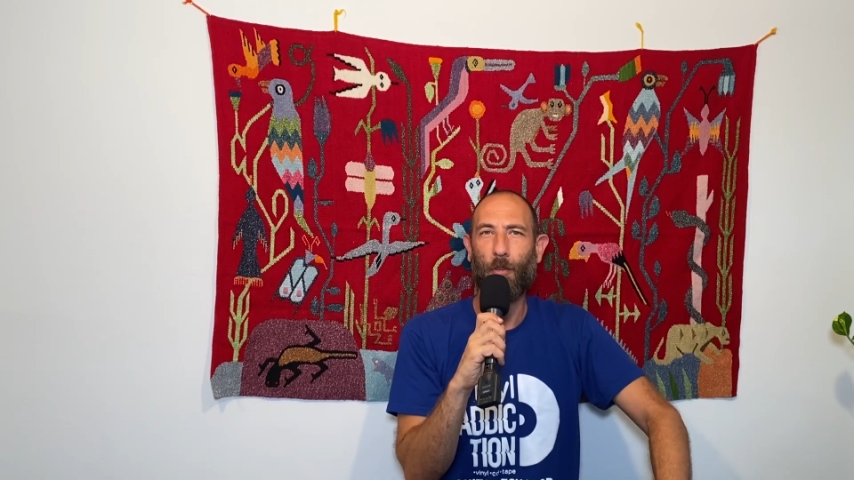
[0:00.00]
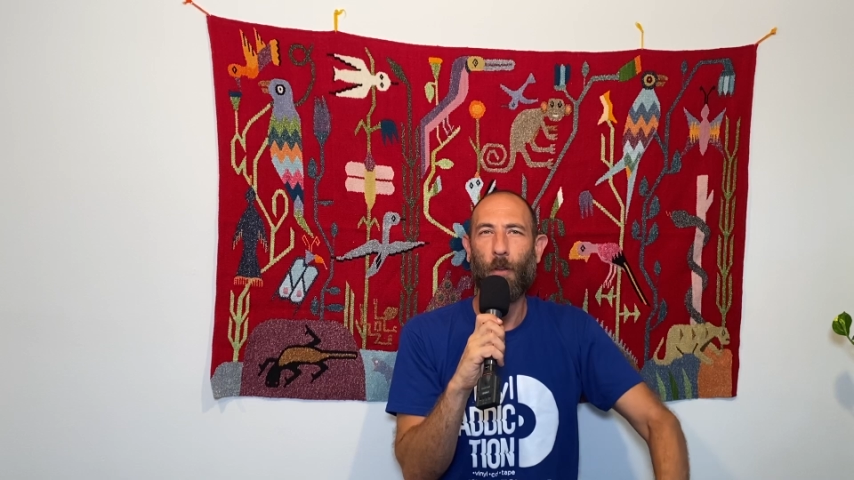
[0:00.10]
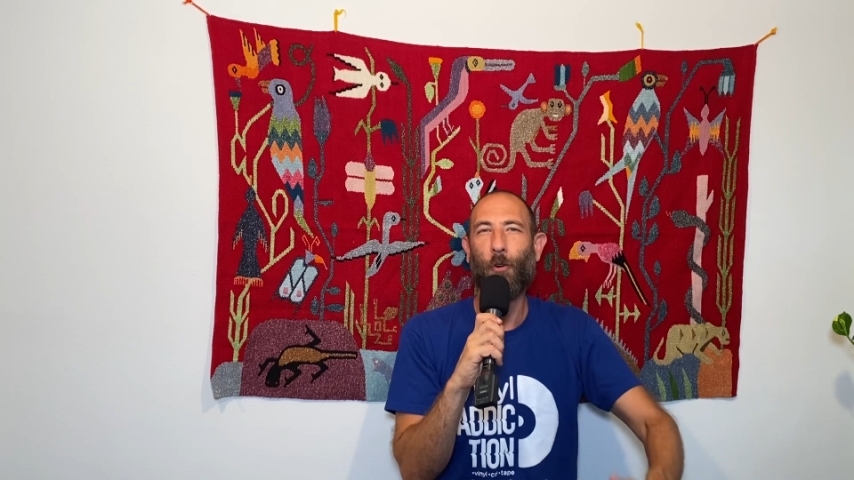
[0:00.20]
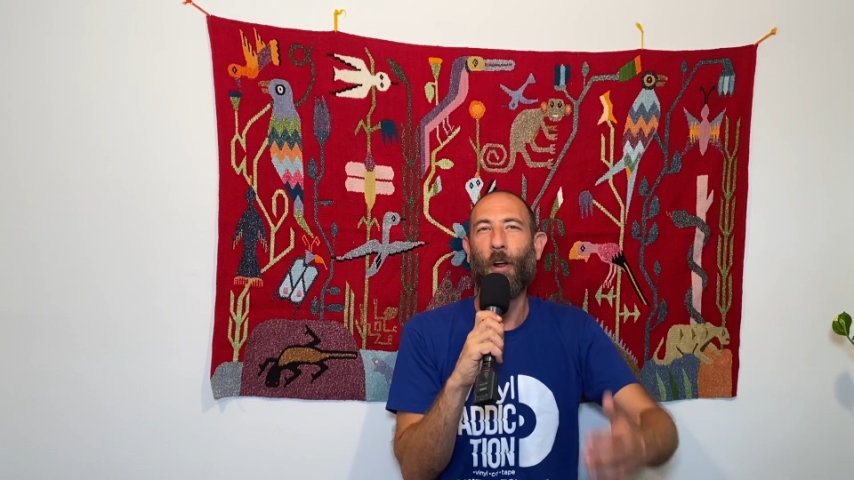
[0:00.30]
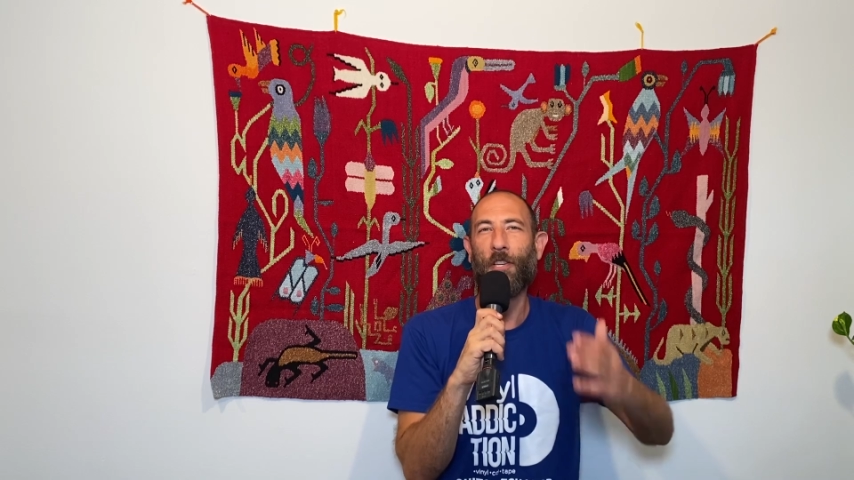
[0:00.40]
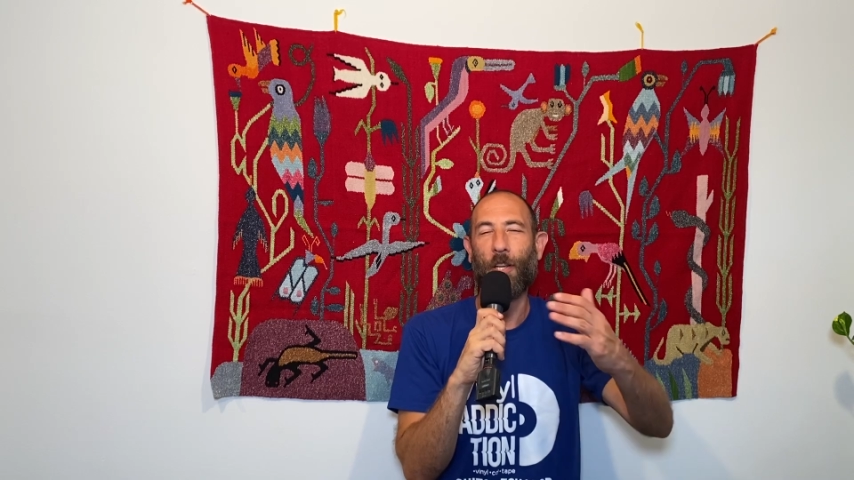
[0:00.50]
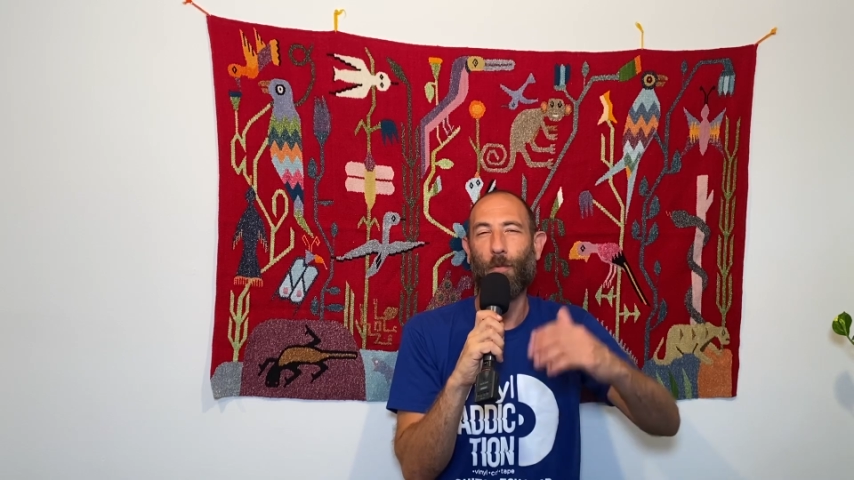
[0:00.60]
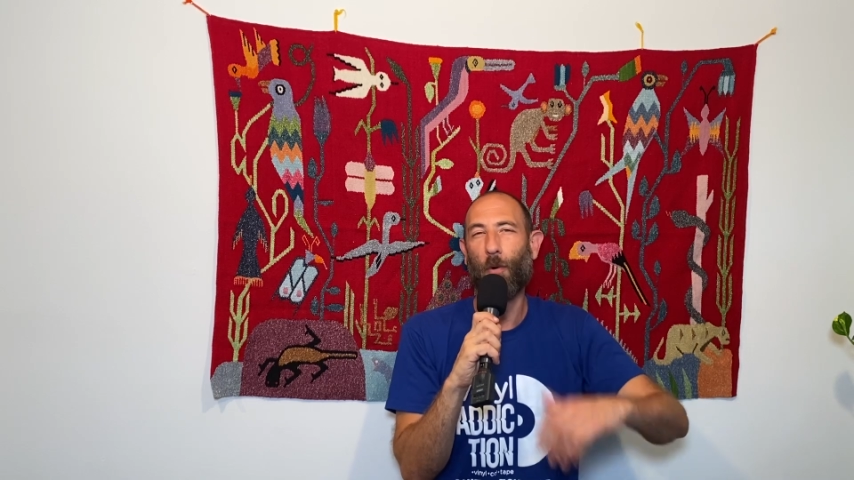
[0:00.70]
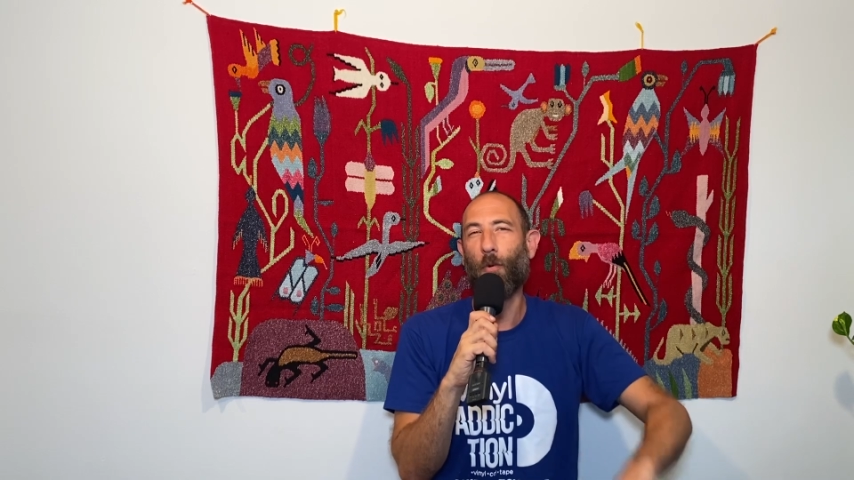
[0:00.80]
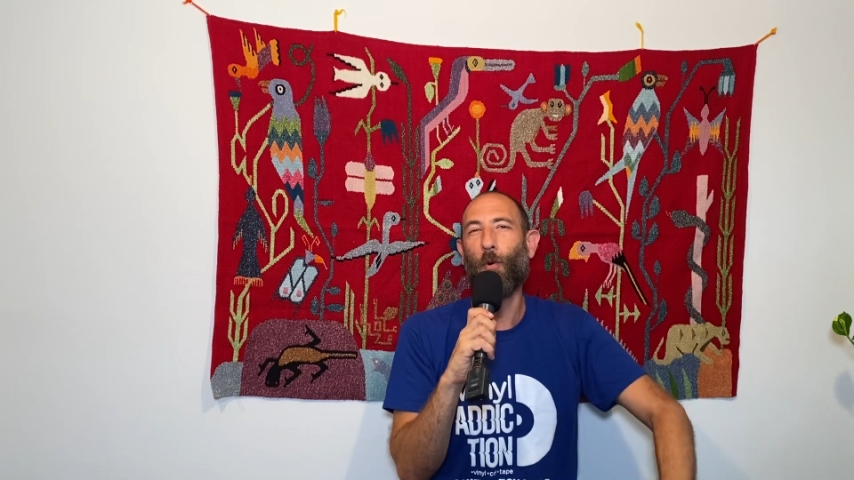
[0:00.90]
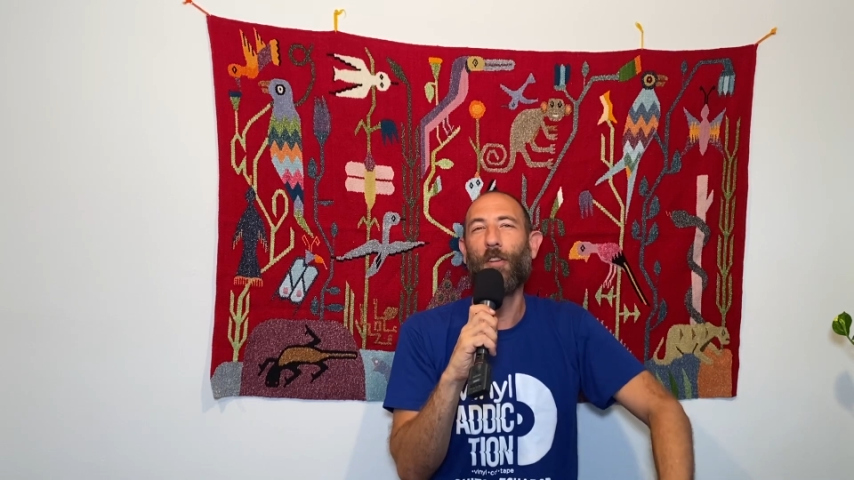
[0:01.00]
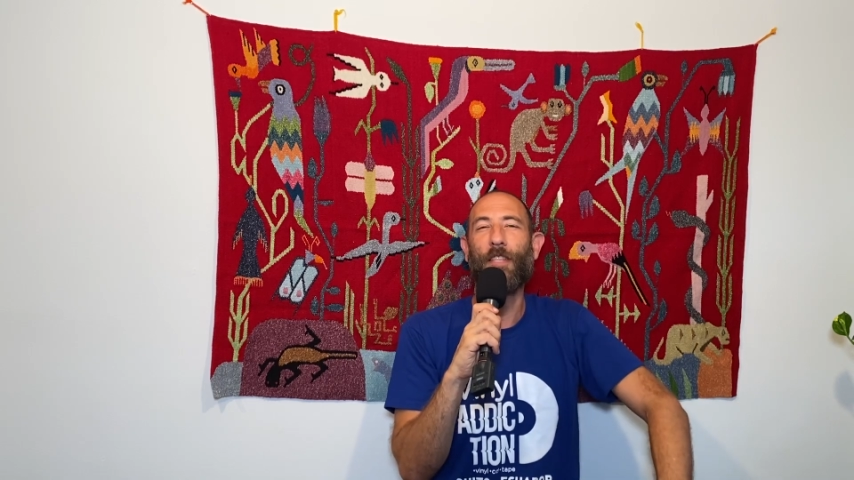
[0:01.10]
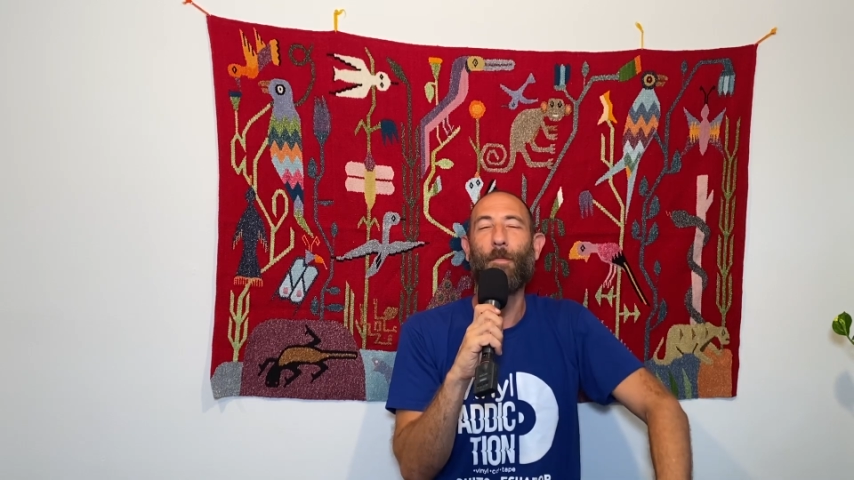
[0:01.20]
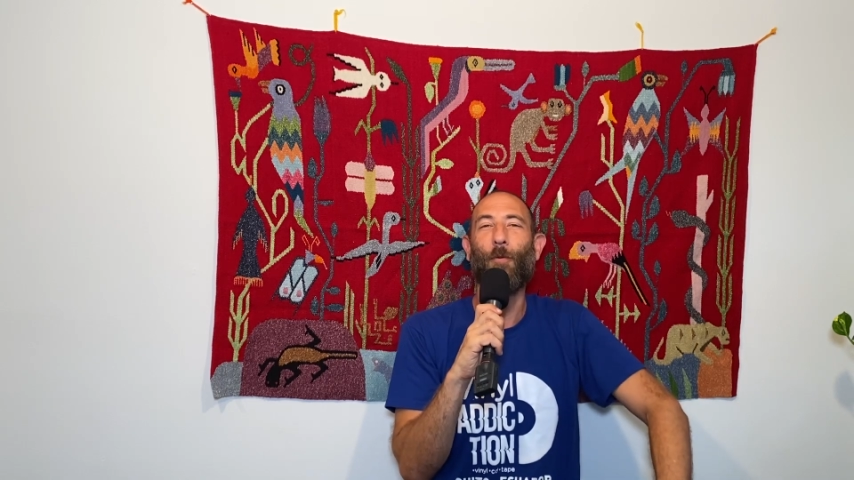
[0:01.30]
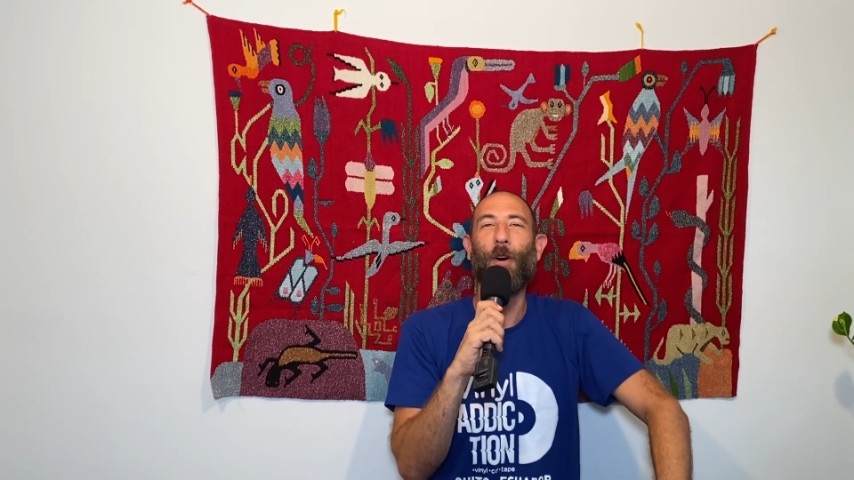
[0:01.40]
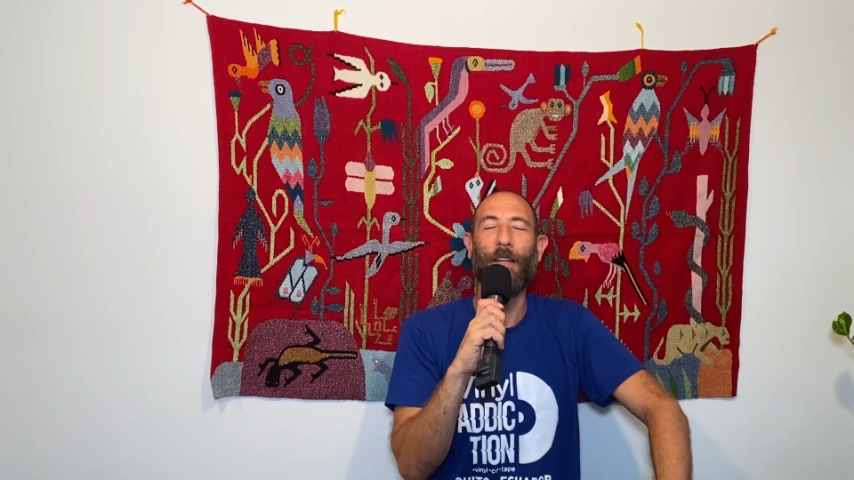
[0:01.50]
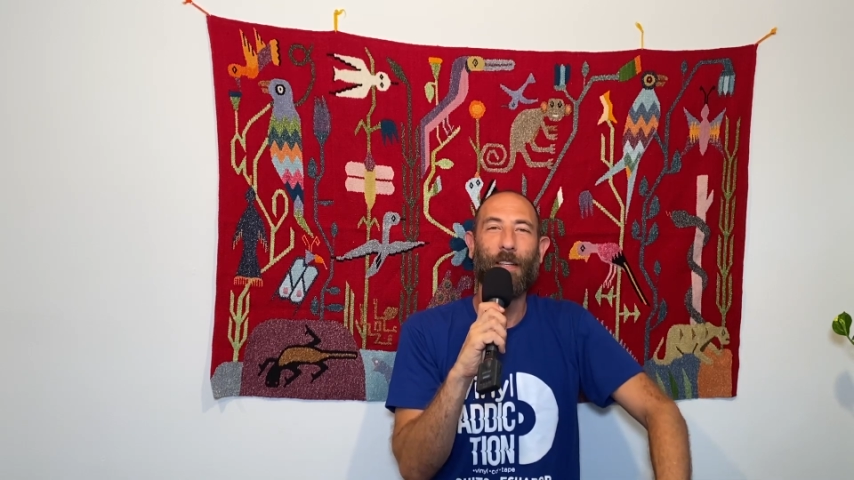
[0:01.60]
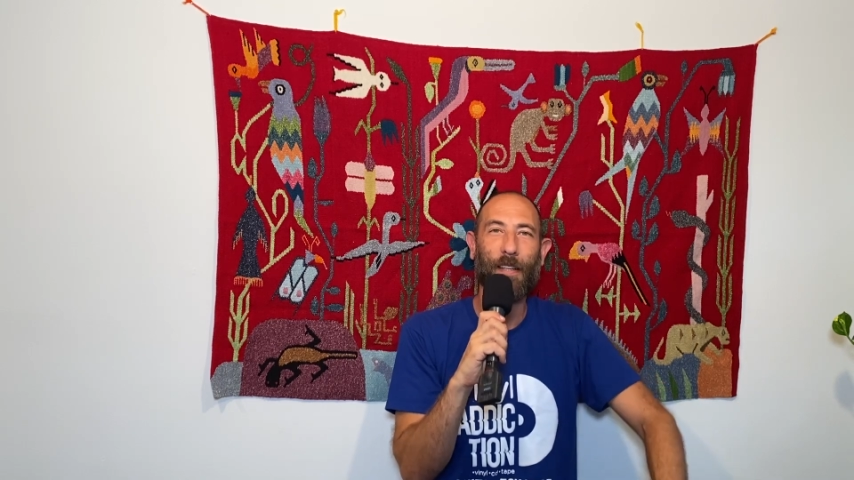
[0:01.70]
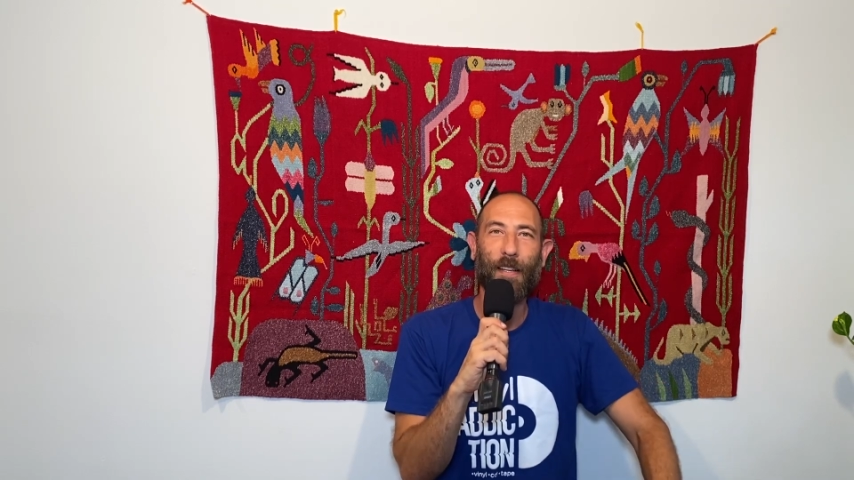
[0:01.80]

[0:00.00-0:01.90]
We crush it. We're the world's #1.